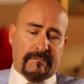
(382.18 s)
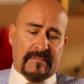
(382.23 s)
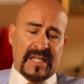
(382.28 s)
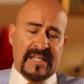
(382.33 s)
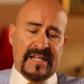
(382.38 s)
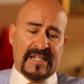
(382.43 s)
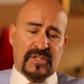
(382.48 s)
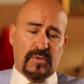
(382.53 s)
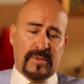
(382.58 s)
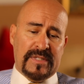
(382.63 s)

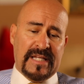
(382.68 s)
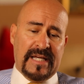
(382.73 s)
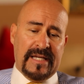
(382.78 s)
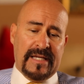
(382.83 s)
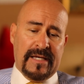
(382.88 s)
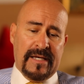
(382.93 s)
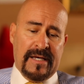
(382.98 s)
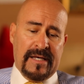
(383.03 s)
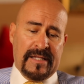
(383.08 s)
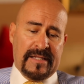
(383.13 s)
That's what
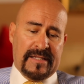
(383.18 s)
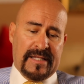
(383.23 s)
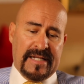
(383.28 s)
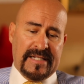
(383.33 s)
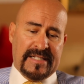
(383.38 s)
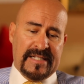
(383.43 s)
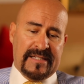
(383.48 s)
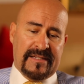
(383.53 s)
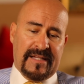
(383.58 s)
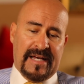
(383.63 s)
they, they
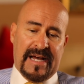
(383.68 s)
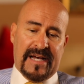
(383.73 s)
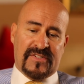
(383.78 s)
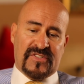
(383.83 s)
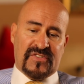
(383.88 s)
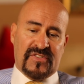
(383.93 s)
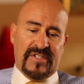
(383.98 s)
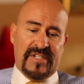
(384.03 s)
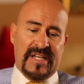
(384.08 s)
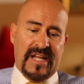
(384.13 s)
did
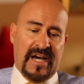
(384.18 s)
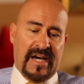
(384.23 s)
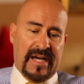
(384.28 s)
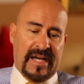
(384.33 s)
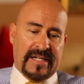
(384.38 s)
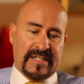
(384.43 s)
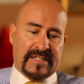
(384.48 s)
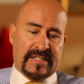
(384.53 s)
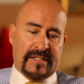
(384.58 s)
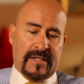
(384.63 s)
last
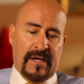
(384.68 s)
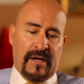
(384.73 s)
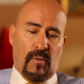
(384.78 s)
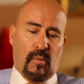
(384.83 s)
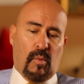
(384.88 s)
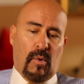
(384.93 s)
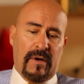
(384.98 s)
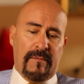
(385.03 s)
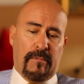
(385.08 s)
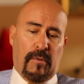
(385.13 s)
night.
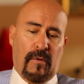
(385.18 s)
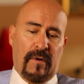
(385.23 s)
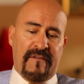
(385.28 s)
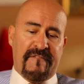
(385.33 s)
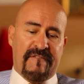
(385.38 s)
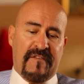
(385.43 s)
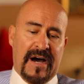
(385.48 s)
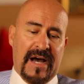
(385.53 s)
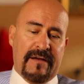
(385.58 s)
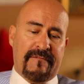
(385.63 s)

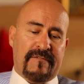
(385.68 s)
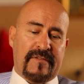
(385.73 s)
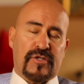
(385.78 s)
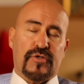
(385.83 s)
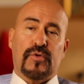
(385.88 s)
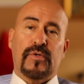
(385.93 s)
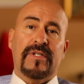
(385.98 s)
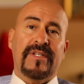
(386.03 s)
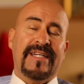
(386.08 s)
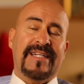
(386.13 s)
$1.5
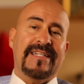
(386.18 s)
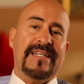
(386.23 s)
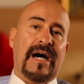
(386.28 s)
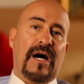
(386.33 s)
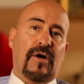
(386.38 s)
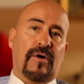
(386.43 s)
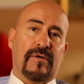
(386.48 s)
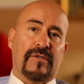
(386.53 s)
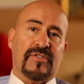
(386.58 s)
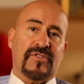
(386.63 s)
trillion
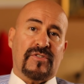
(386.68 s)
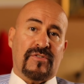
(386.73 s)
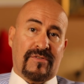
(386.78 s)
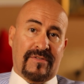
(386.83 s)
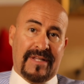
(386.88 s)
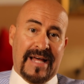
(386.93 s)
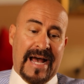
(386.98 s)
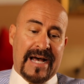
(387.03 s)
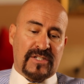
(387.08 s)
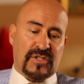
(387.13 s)

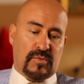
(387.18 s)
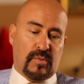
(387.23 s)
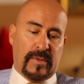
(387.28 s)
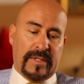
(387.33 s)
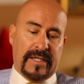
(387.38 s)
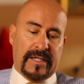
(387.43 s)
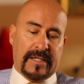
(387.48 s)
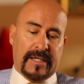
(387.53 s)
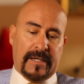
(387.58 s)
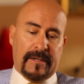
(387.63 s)
last
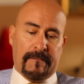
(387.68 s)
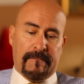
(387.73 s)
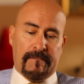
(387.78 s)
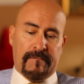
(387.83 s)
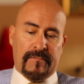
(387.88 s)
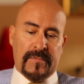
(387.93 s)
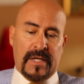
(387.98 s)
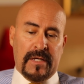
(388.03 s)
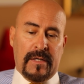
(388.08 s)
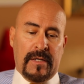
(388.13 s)
week.
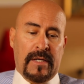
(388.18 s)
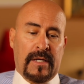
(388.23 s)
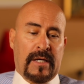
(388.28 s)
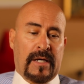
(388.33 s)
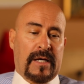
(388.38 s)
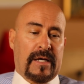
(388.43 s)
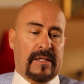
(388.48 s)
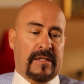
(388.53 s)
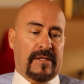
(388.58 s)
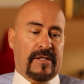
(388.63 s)

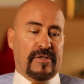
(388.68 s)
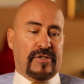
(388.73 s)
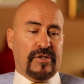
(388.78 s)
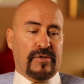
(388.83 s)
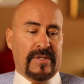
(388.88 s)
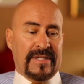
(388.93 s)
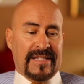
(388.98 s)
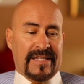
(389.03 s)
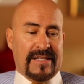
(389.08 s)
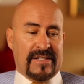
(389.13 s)
They're
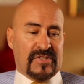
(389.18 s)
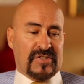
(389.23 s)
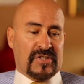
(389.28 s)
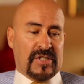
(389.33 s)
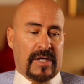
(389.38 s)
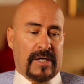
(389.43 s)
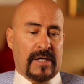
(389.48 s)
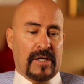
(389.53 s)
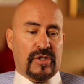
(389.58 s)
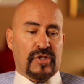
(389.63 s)
doing
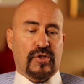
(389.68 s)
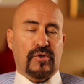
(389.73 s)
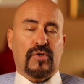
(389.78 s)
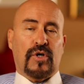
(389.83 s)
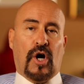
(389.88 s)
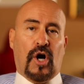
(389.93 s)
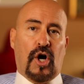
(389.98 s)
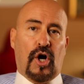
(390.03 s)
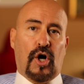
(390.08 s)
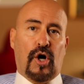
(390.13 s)
this to
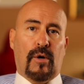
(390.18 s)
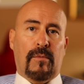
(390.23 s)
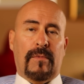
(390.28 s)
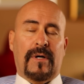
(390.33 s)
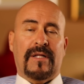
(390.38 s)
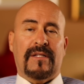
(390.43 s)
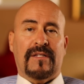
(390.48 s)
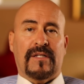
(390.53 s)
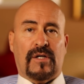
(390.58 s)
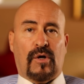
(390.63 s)
calm
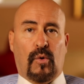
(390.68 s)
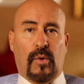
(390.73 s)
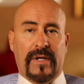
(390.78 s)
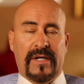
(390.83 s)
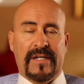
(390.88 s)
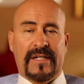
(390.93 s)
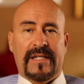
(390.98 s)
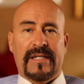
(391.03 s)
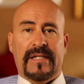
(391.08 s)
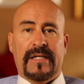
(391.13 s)

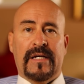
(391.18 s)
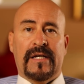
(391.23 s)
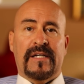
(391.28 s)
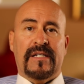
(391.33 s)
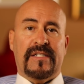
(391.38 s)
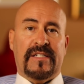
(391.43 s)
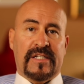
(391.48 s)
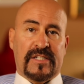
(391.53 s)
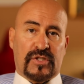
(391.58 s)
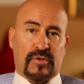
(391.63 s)
liquidity
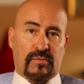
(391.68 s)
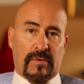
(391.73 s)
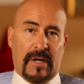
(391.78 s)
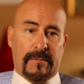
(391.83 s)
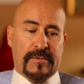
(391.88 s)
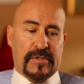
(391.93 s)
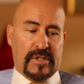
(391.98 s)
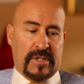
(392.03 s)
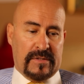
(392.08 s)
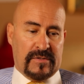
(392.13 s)

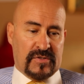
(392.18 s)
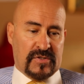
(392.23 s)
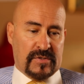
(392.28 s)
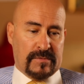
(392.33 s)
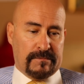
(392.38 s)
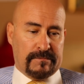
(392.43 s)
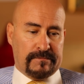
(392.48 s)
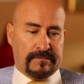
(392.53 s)
disruptions.